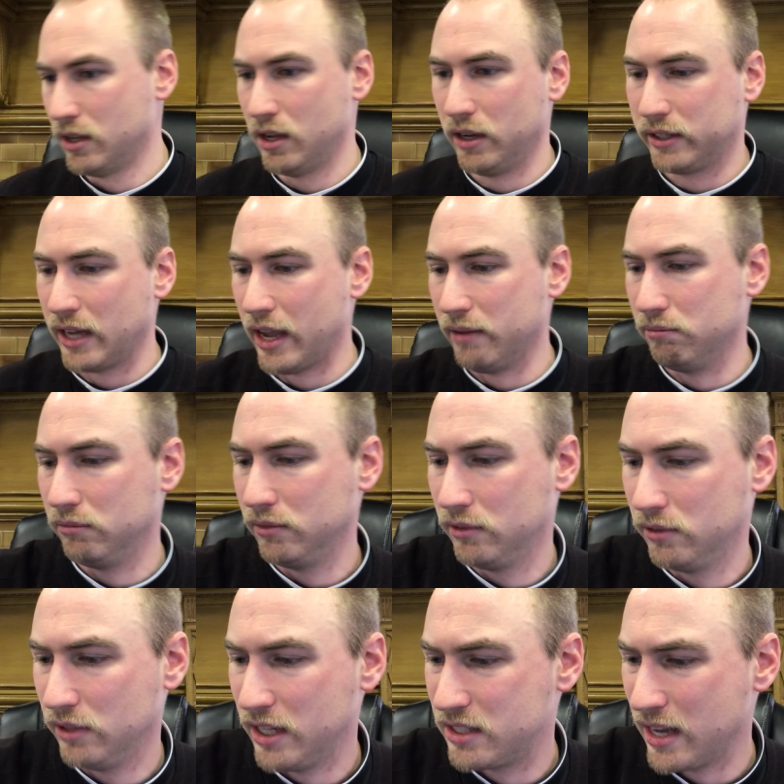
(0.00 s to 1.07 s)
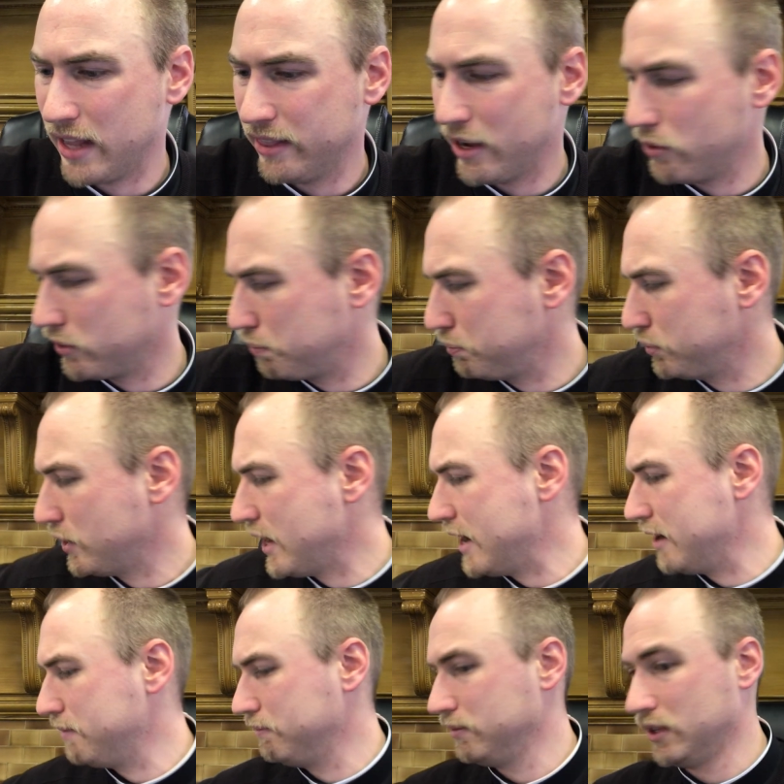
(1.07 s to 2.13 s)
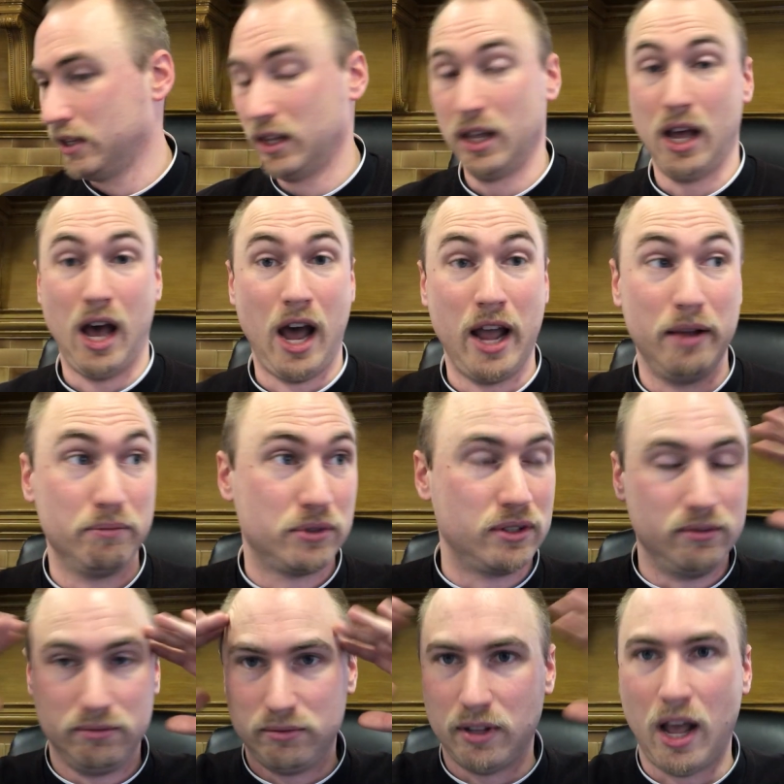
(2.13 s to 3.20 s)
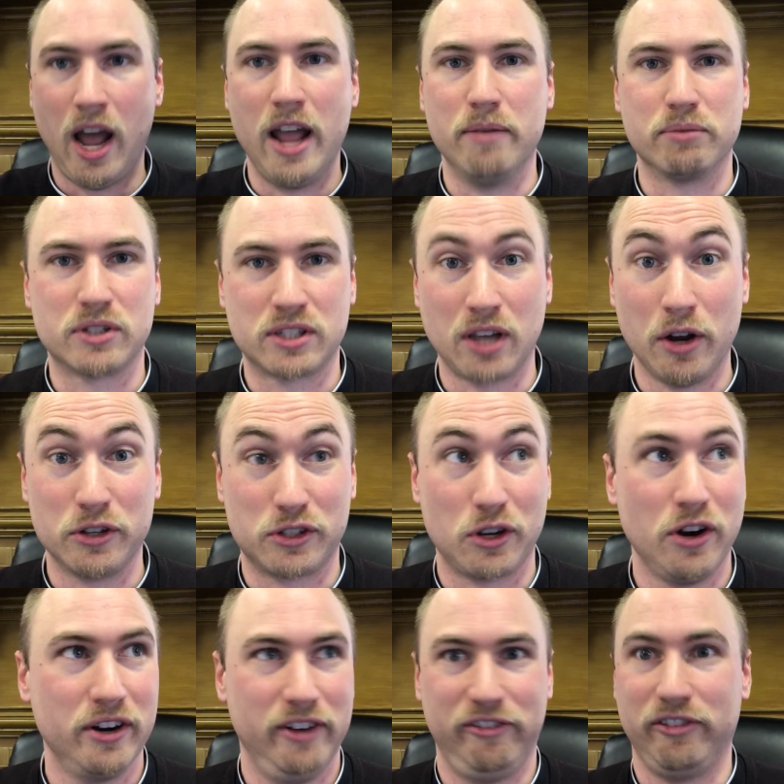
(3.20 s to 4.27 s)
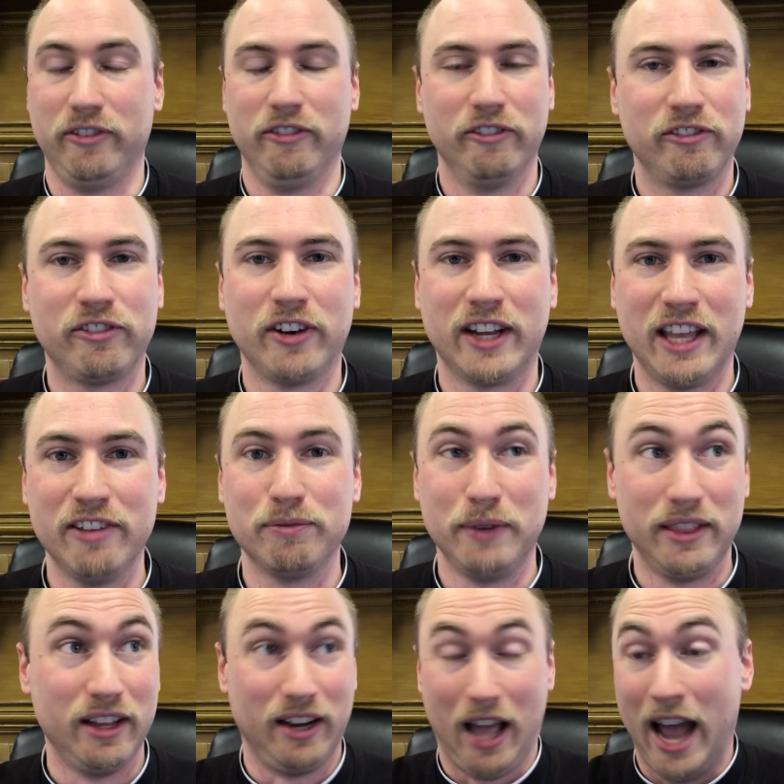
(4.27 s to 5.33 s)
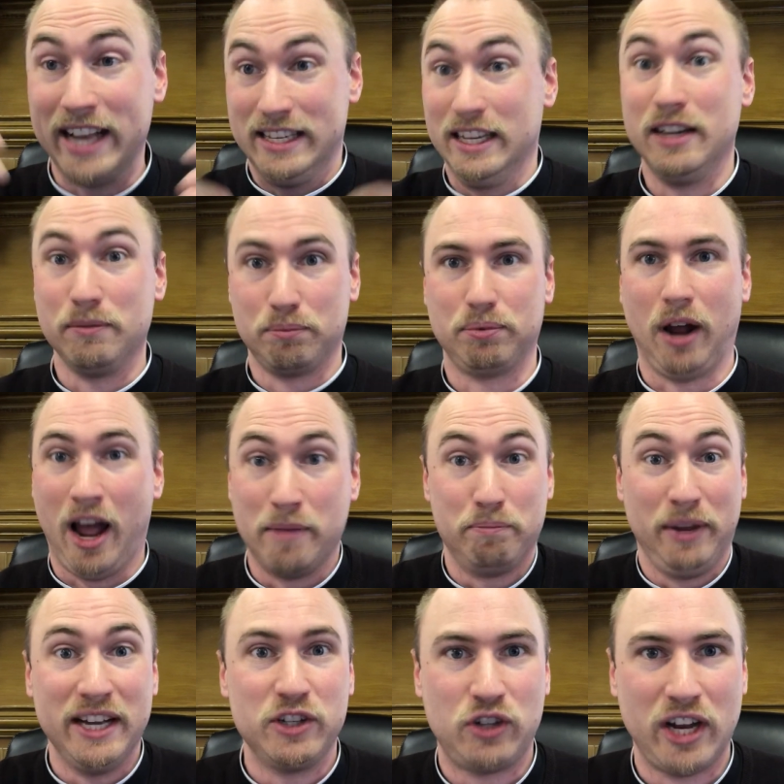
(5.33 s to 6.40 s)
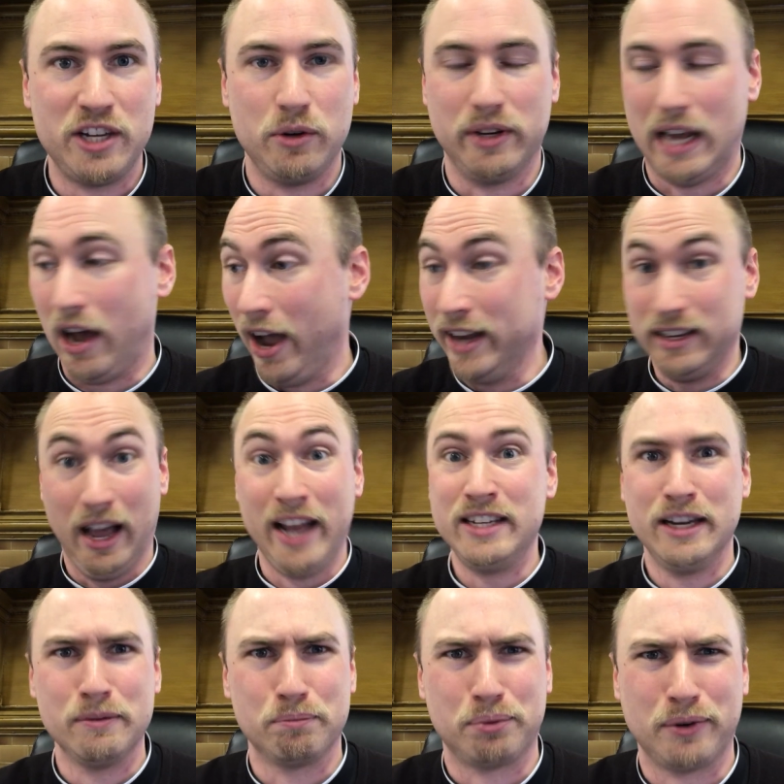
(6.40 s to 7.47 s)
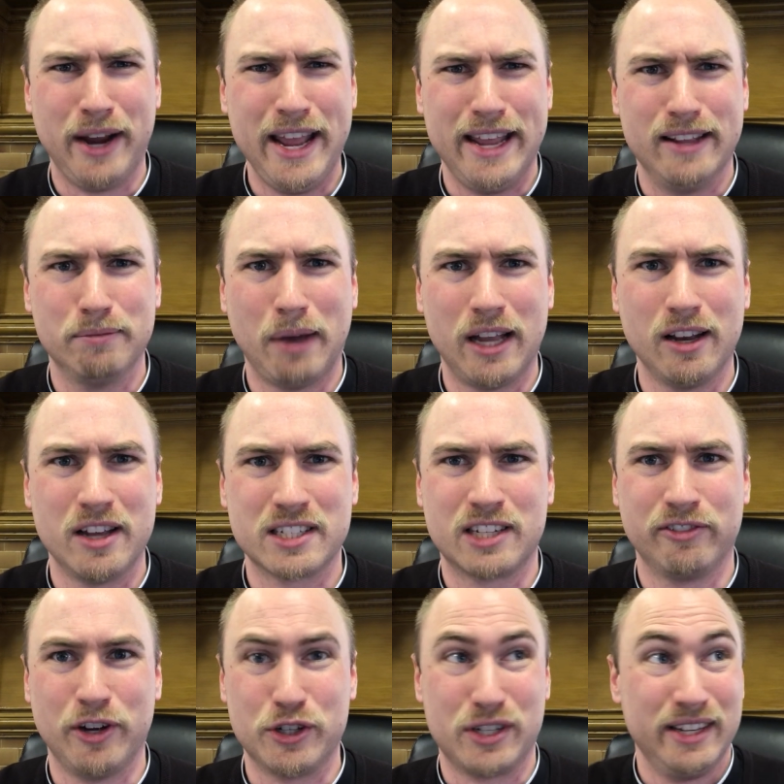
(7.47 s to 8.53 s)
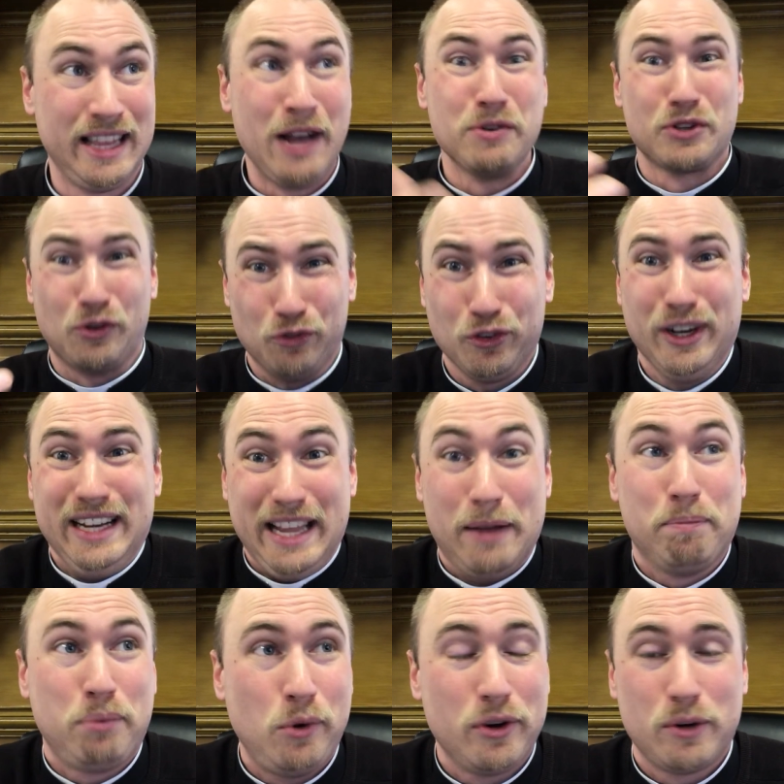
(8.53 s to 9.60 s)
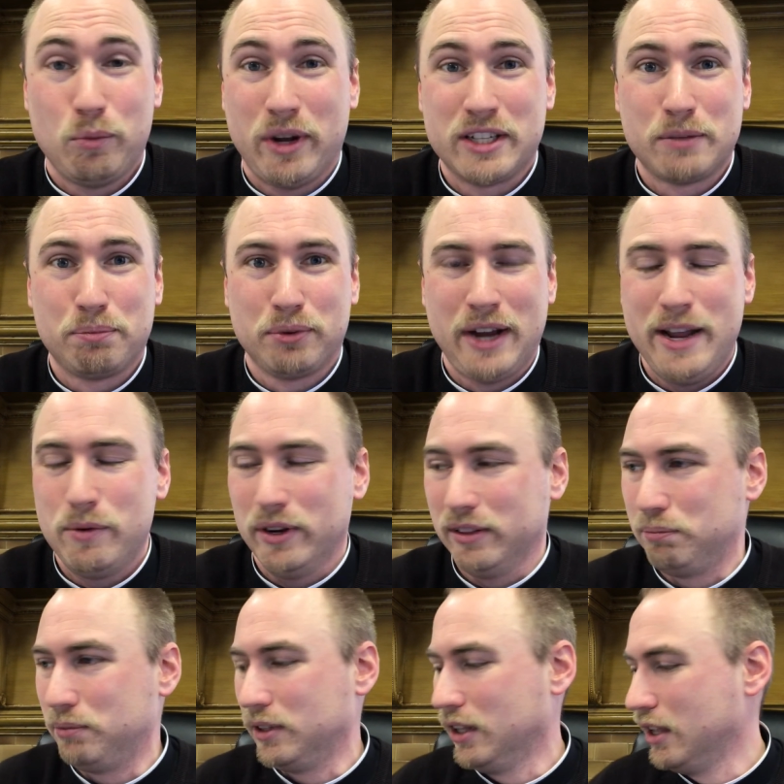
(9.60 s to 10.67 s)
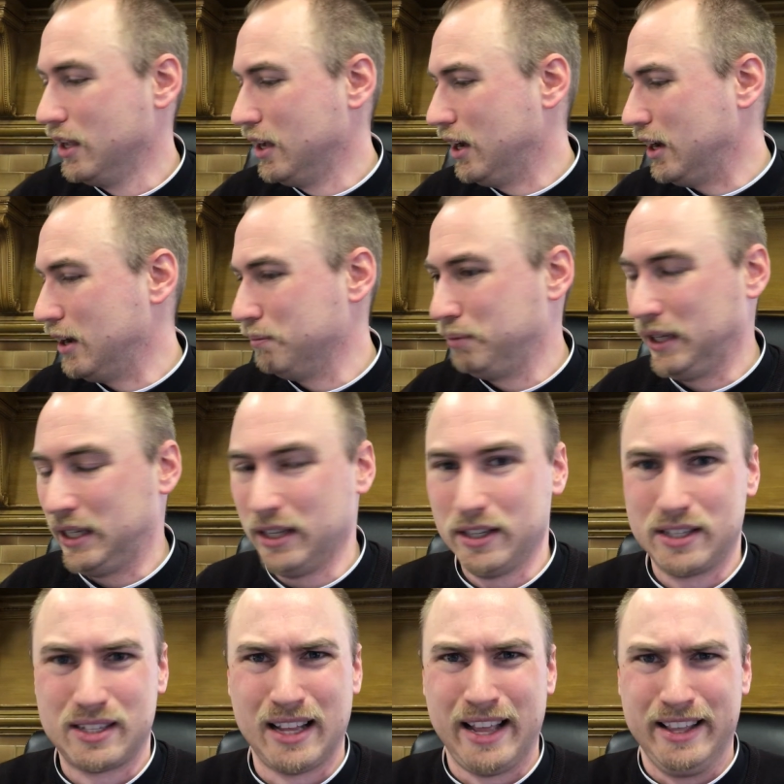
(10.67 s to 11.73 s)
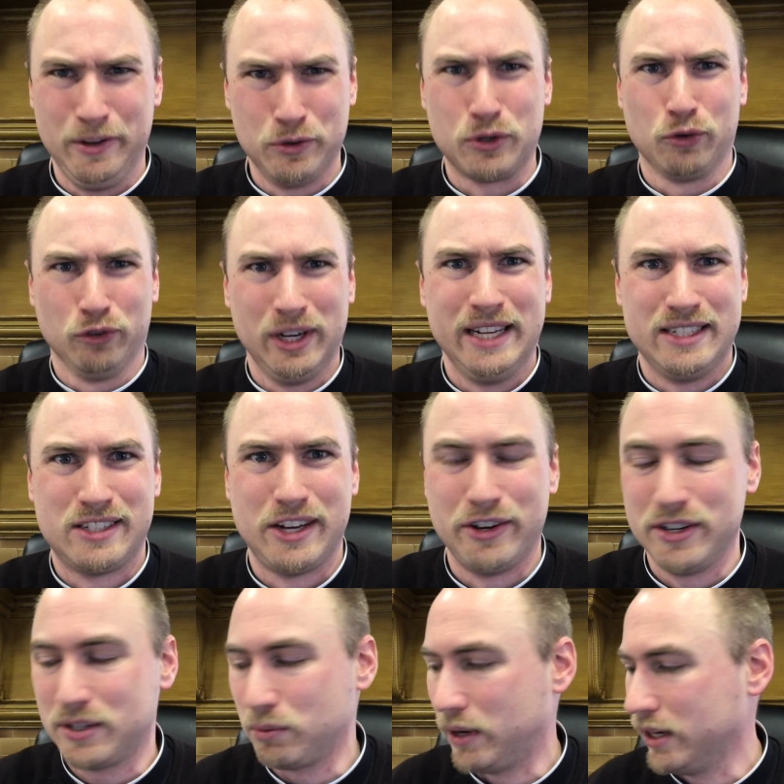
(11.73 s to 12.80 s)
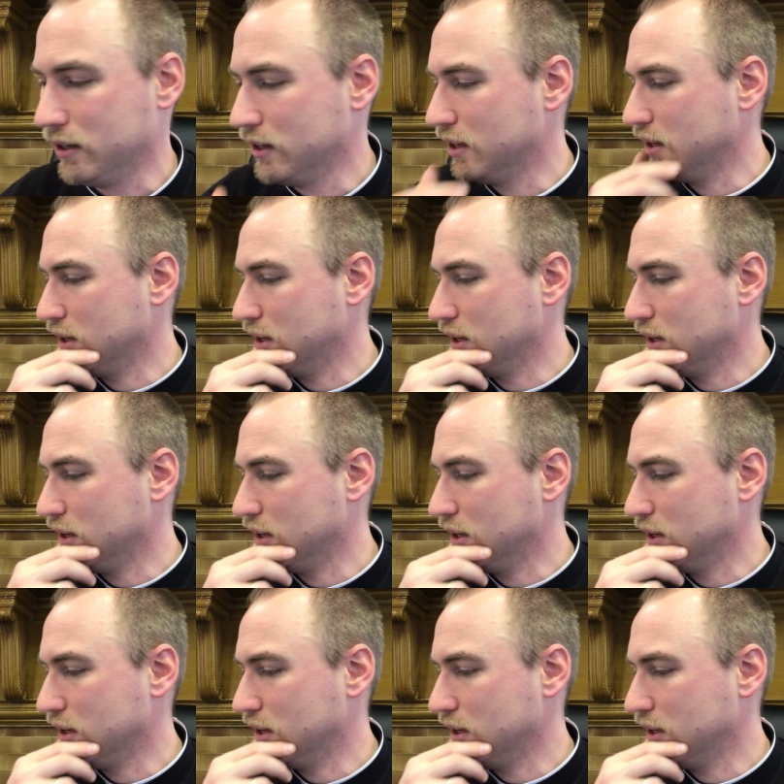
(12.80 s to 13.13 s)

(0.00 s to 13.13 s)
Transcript: Okay, let's end there with prayer. I am so sorry. Forgive me that I didn't, I'm being genuine now. I didn't pray in my last devotion, and that was a really important one to pray with because like, it was a really serious one.